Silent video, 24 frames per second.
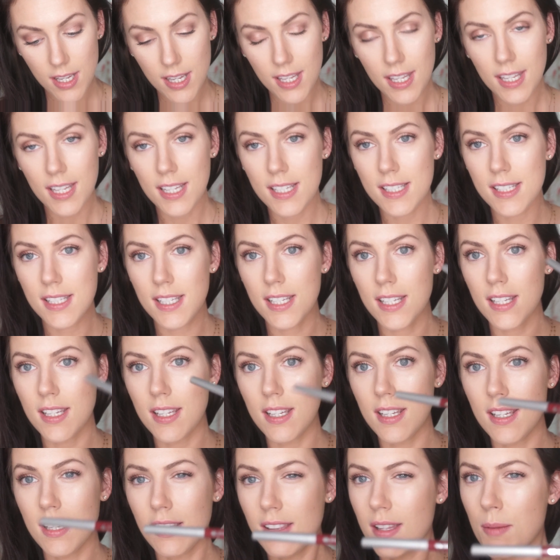
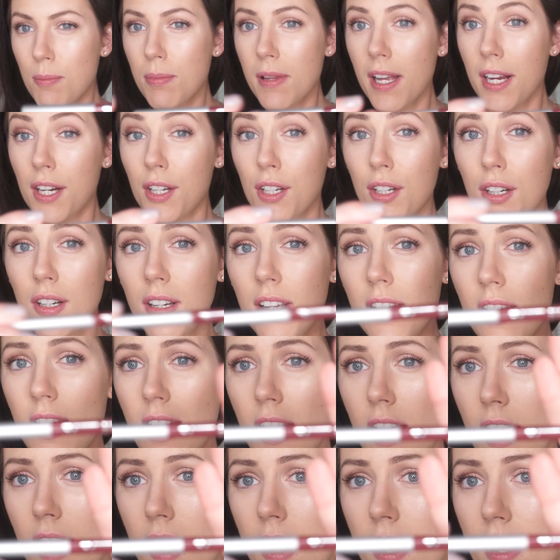Easy Lip Liner,
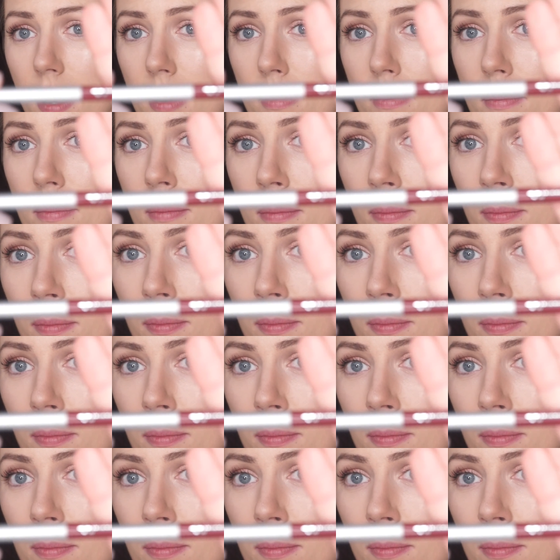and